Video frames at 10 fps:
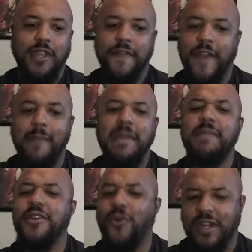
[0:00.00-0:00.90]
And that
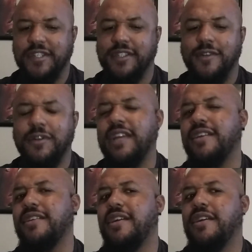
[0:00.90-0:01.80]
made me question
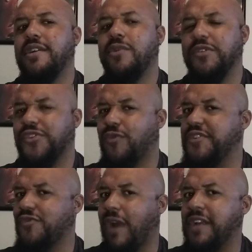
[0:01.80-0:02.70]
okay, was
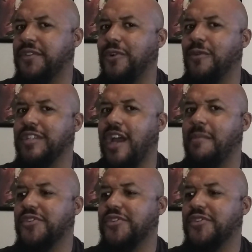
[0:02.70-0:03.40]
Kreese right the whole time?